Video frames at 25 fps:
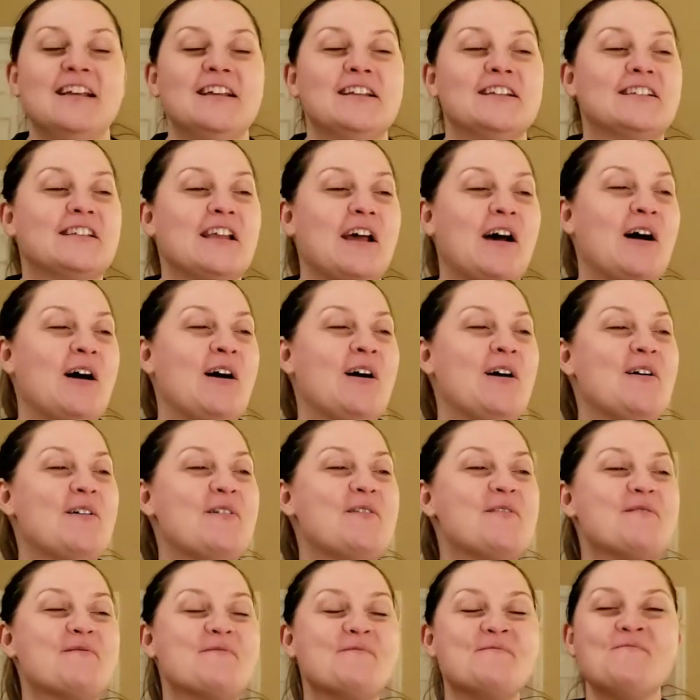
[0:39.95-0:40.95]

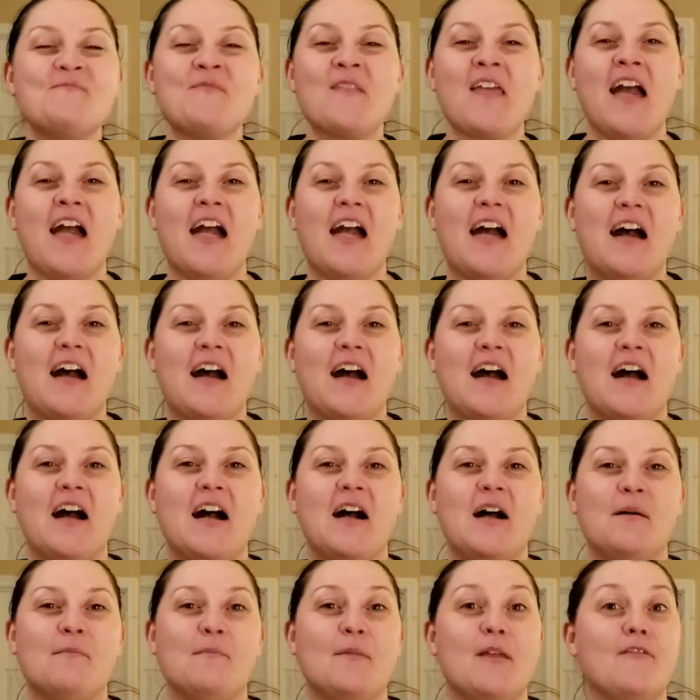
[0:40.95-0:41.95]
So,
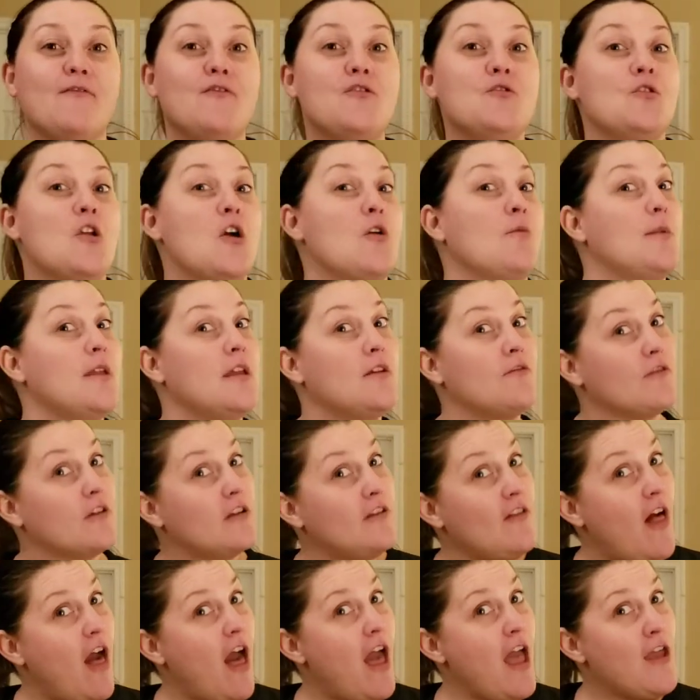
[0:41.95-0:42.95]
if you know me in
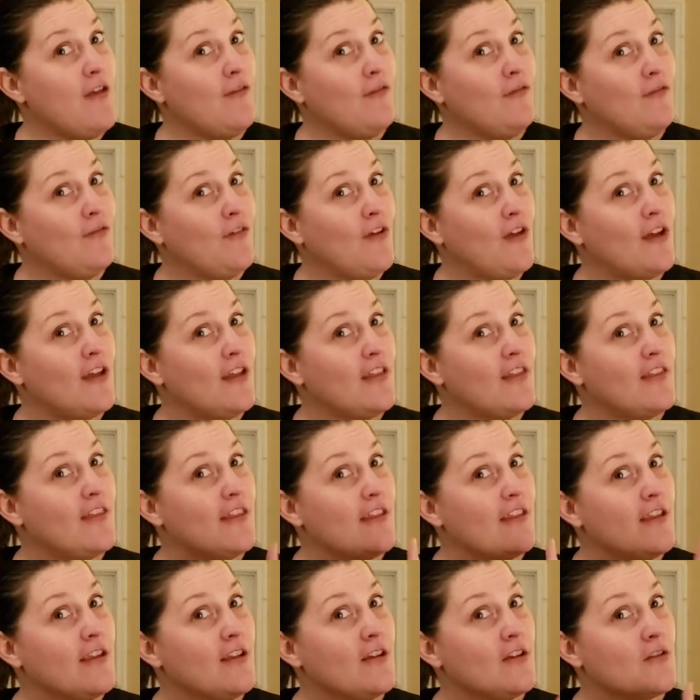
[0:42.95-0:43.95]
real life,
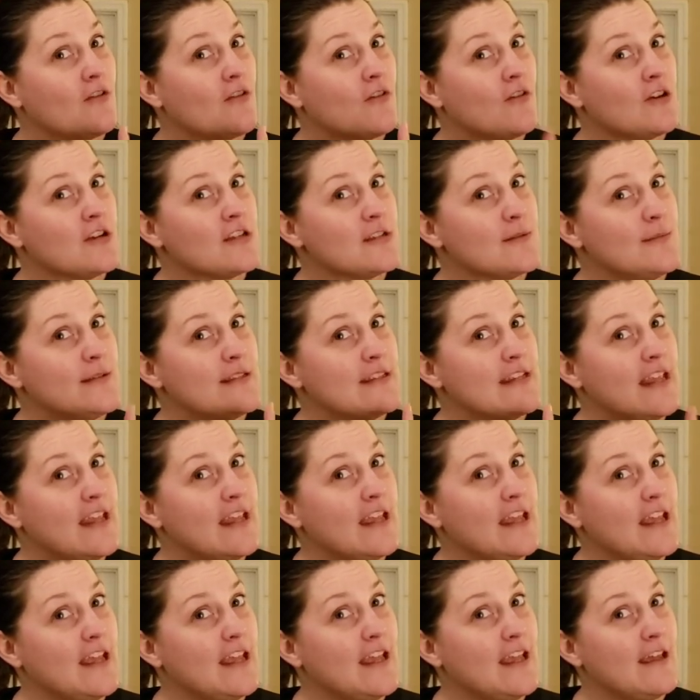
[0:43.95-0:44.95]
Christmas
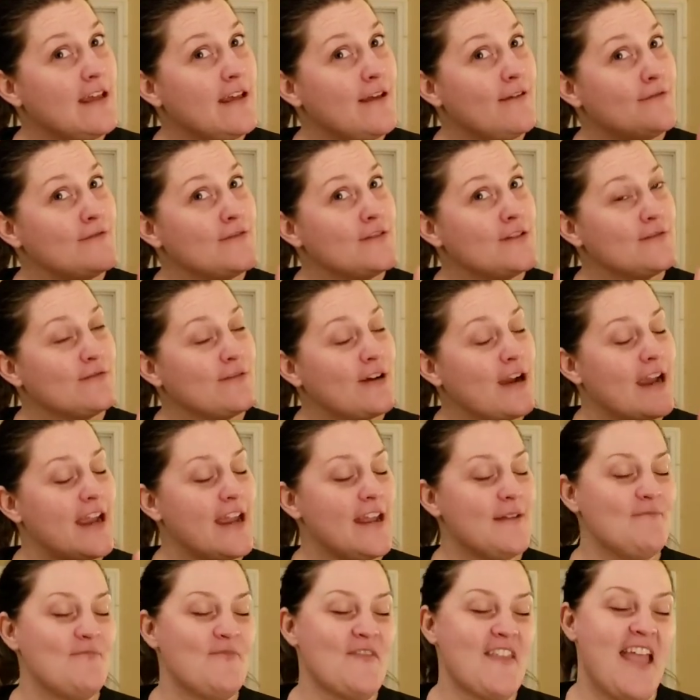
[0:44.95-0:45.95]
gift,
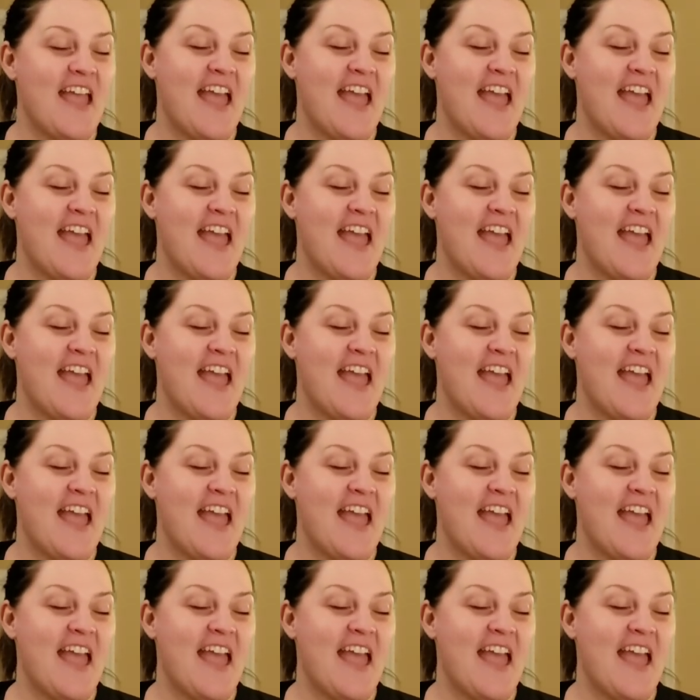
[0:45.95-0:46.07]
right?